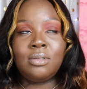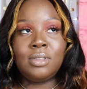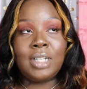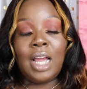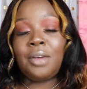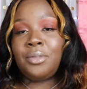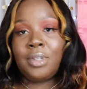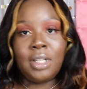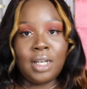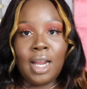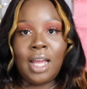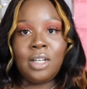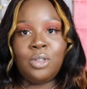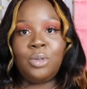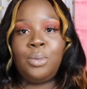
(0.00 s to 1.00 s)
not really
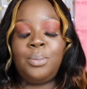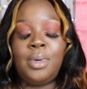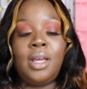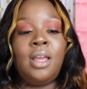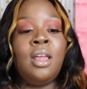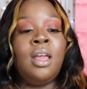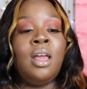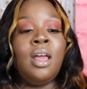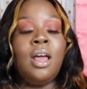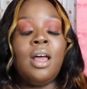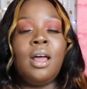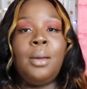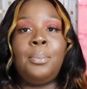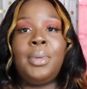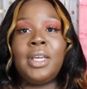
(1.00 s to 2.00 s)
natural, but
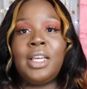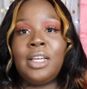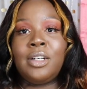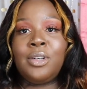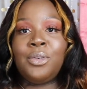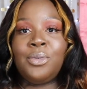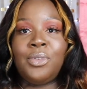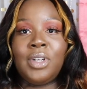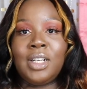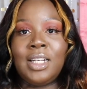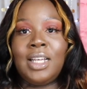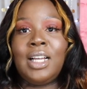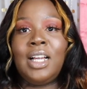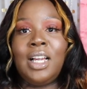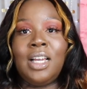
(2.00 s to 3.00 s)
a beginner friendly